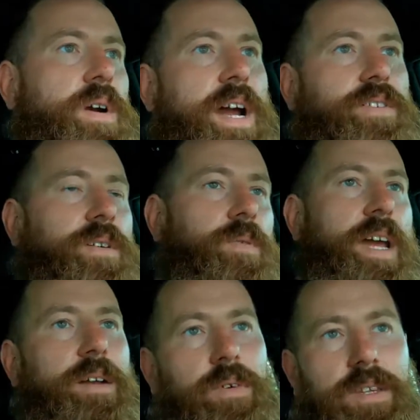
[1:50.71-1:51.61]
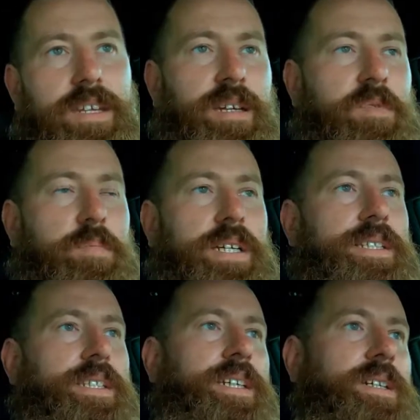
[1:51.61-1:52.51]
actually ran it with the Demon
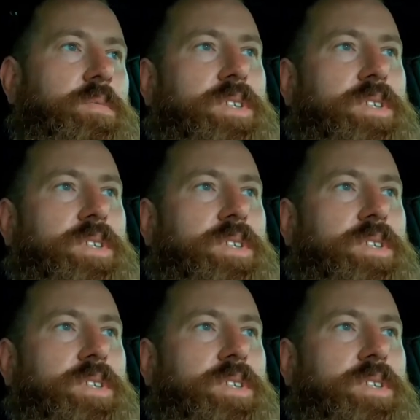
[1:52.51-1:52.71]
PCM,